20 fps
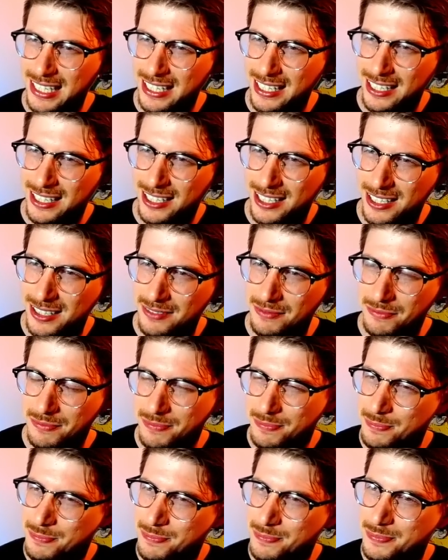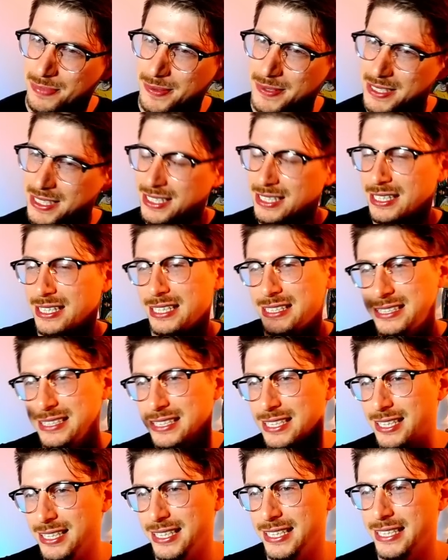But this is a
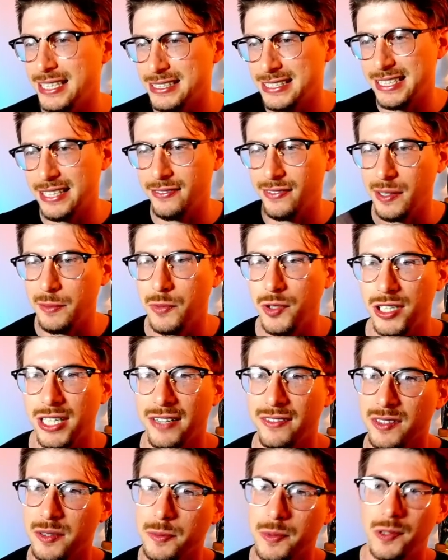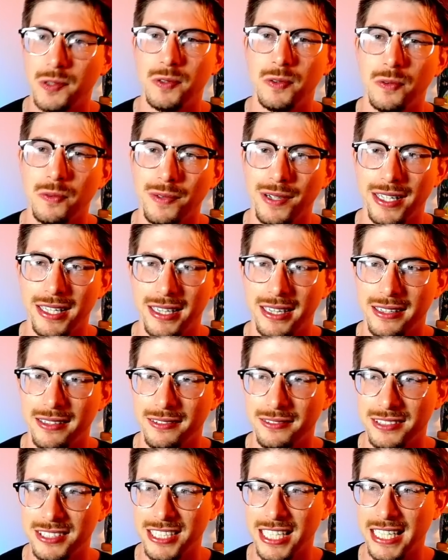lead that's definitely more comfortable with
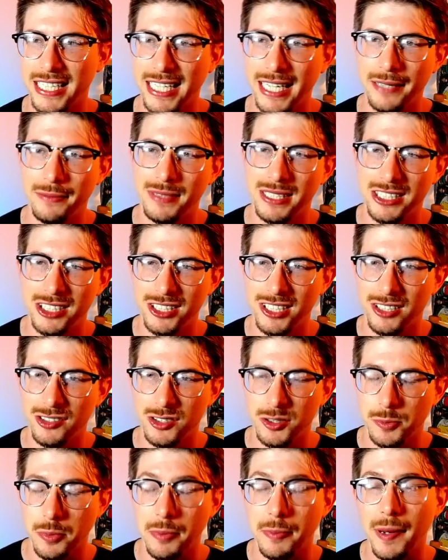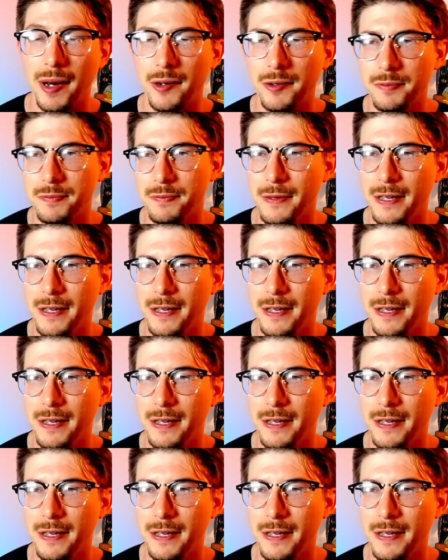Dragonite because you can go superpower.